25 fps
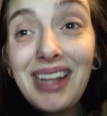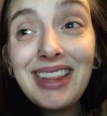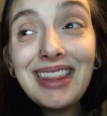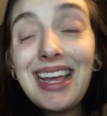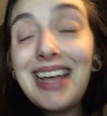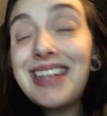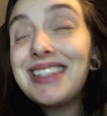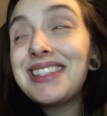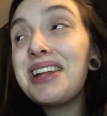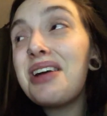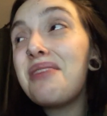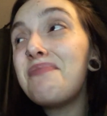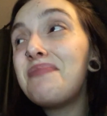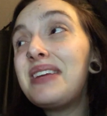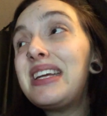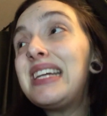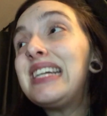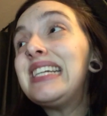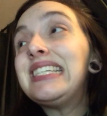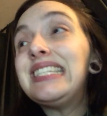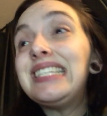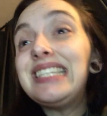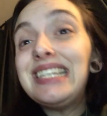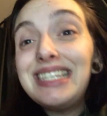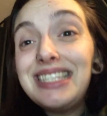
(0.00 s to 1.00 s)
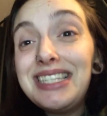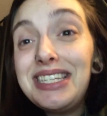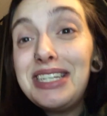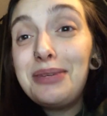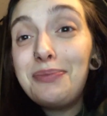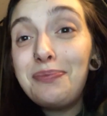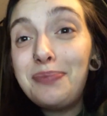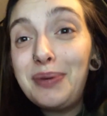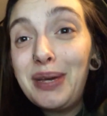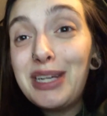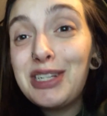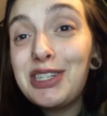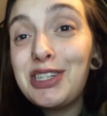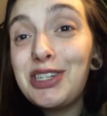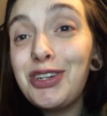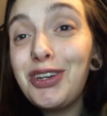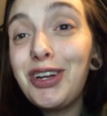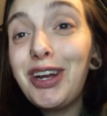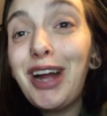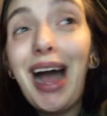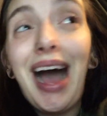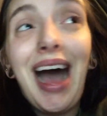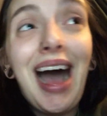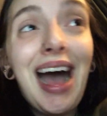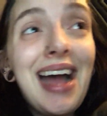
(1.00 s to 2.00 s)
That's not being dizzy, bitch.
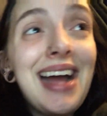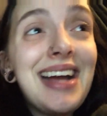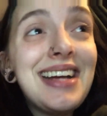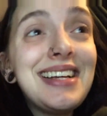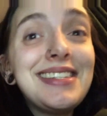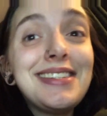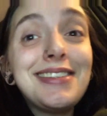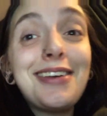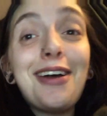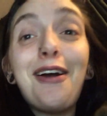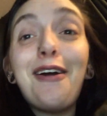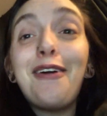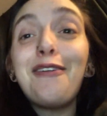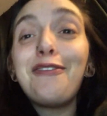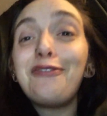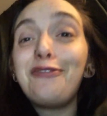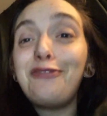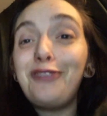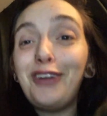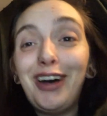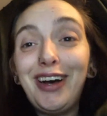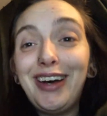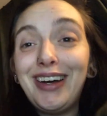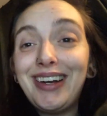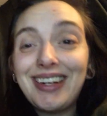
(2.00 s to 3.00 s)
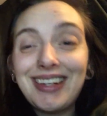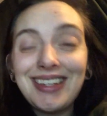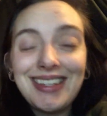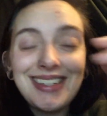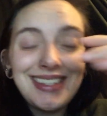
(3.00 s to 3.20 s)
Your eyes are fucked.